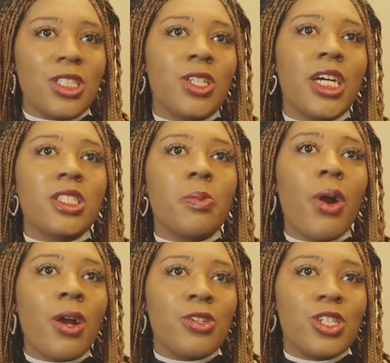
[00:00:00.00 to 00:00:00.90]
So that's a
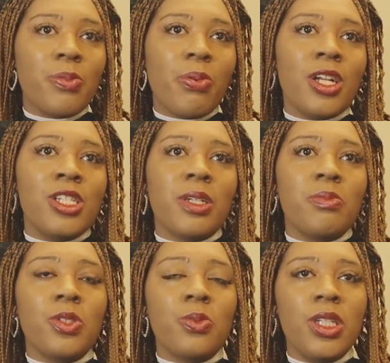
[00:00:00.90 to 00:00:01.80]
partnership
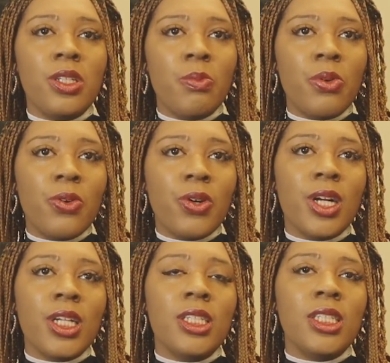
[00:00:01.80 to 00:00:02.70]
project between the
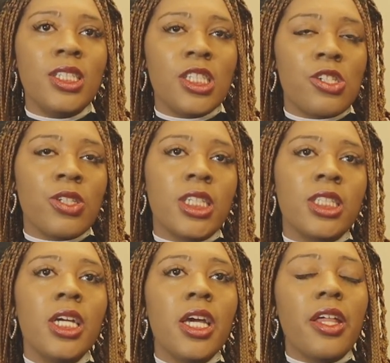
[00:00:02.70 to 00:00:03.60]
board and the
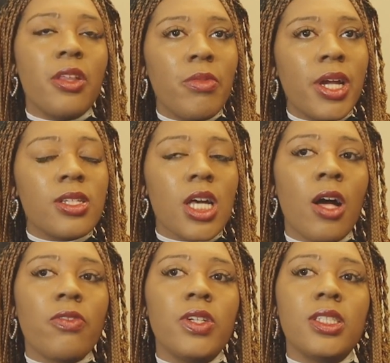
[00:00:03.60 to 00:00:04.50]
district and the mayor's
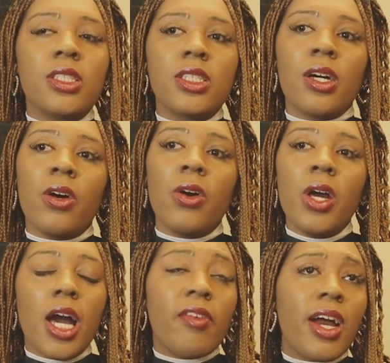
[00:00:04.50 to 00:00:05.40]
office. And so
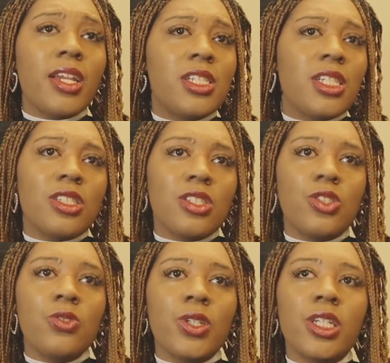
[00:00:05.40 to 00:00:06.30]
I've gotten a chance to
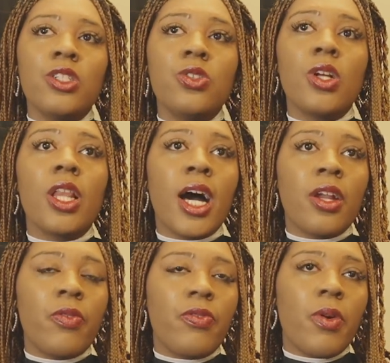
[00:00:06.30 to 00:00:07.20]
steward and do a
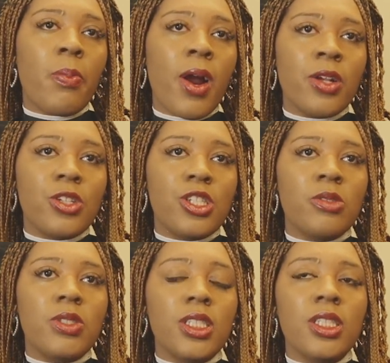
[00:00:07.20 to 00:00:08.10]
lot of
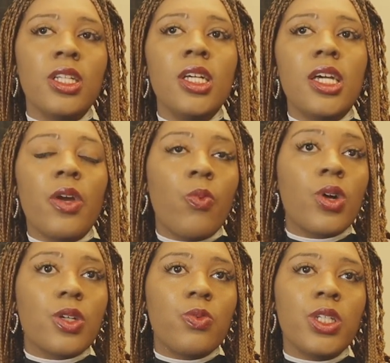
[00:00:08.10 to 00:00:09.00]
partnerships and
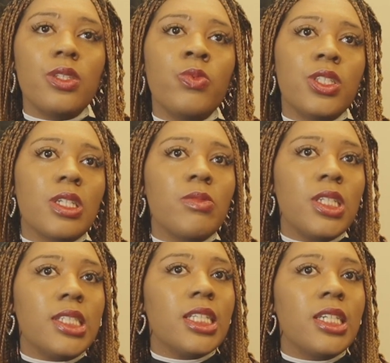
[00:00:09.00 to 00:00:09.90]
work with some of
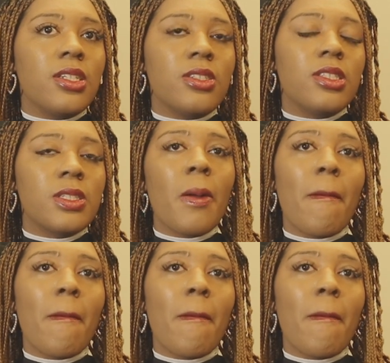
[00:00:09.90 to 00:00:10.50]
these leaders.